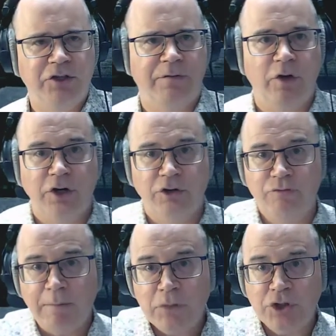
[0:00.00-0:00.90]
So if I've got a
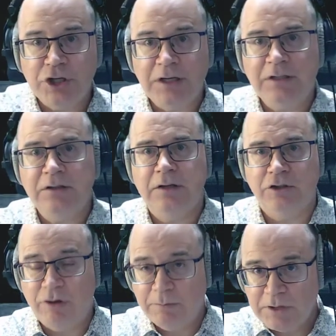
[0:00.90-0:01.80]
drum machine, a
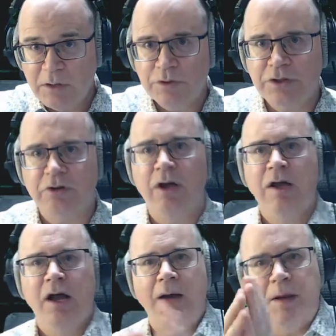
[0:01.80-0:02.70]
drum sequencer,
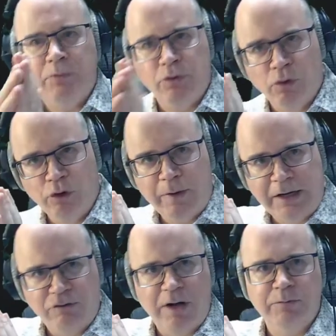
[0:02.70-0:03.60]
I might put all of
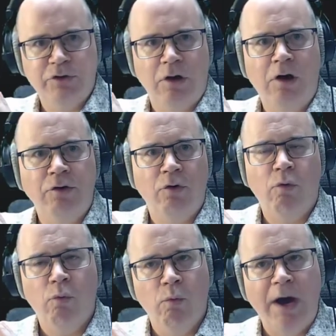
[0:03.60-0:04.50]
my drums on
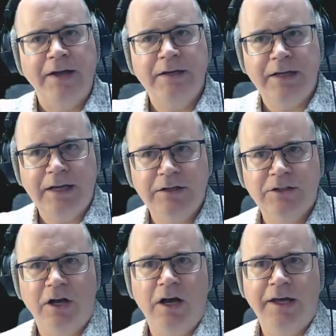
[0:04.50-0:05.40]
one
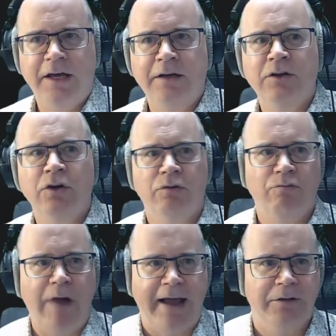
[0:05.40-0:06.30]
entire
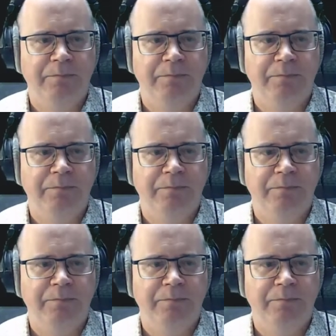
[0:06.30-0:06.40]
rack.